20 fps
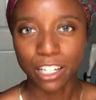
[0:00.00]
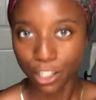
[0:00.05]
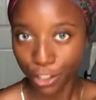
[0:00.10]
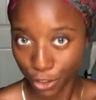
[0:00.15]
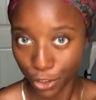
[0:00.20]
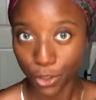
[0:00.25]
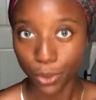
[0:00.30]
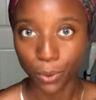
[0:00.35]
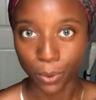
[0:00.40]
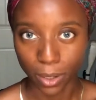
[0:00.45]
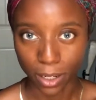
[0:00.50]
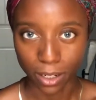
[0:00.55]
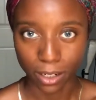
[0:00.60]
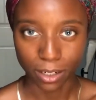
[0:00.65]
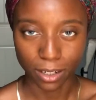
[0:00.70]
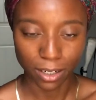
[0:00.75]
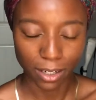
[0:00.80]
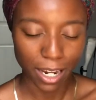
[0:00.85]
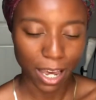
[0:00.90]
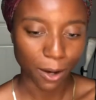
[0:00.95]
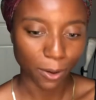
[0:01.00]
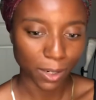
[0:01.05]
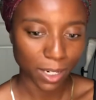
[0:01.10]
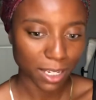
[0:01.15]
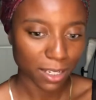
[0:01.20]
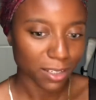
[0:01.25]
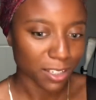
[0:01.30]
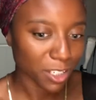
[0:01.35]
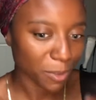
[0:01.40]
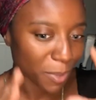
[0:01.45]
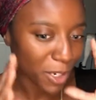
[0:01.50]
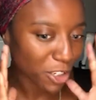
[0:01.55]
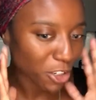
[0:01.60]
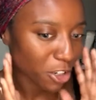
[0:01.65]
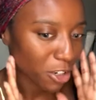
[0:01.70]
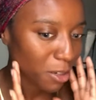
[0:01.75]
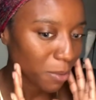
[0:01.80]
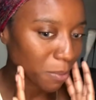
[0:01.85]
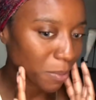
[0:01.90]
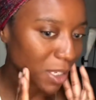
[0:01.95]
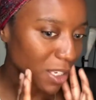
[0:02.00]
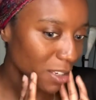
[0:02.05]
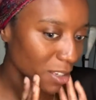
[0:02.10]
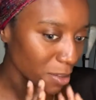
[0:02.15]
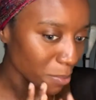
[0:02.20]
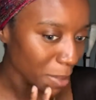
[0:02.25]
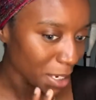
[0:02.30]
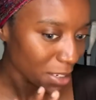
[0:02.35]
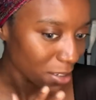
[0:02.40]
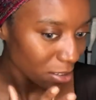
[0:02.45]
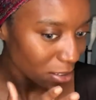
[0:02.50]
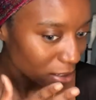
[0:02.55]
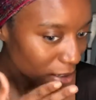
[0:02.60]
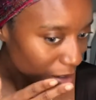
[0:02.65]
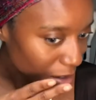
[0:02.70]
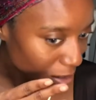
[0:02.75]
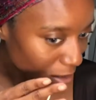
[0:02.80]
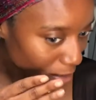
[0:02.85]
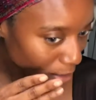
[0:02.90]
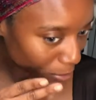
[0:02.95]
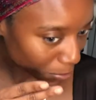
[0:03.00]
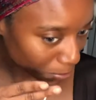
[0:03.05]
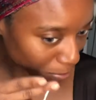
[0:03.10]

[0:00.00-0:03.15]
doing nowadays, especially because my skin,